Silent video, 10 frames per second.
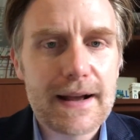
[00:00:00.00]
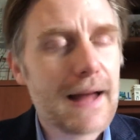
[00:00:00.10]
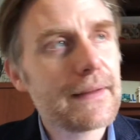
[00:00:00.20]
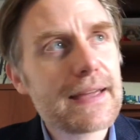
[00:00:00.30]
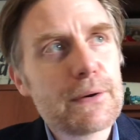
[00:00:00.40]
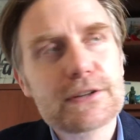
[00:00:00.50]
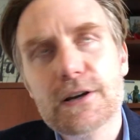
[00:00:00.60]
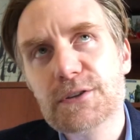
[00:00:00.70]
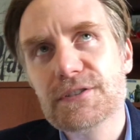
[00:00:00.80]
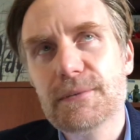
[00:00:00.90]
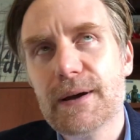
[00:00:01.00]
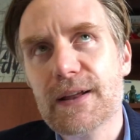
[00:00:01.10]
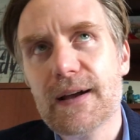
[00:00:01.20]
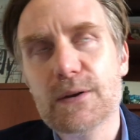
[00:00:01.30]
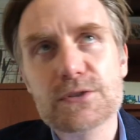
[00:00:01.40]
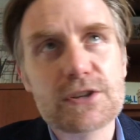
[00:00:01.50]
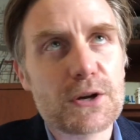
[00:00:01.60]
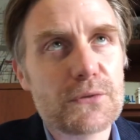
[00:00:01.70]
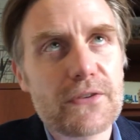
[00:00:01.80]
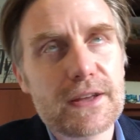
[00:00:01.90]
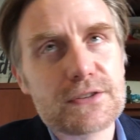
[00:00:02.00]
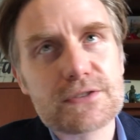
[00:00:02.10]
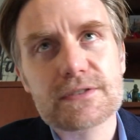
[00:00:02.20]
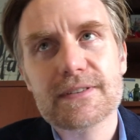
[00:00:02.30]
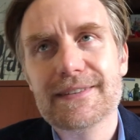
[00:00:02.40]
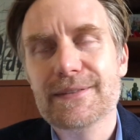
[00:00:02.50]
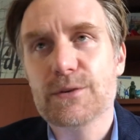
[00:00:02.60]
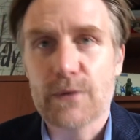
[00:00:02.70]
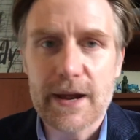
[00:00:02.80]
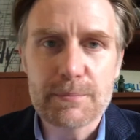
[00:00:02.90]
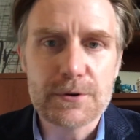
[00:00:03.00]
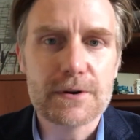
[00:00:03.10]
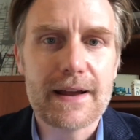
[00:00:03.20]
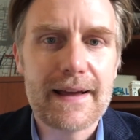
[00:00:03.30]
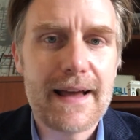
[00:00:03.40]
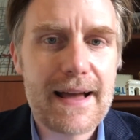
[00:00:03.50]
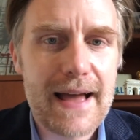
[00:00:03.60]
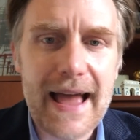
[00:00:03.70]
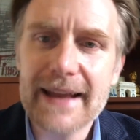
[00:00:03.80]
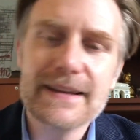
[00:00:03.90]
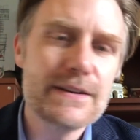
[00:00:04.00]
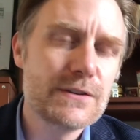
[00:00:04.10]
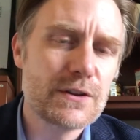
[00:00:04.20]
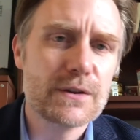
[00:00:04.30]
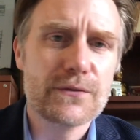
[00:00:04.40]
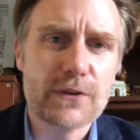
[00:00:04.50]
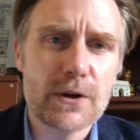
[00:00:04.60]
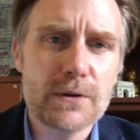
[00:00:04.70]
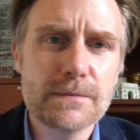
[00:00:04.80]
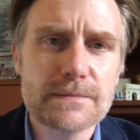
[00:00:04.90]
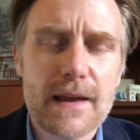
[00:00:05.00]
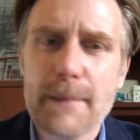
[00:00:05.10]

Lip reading: I like how he talks about how Scarface, the rapper, added to the flow.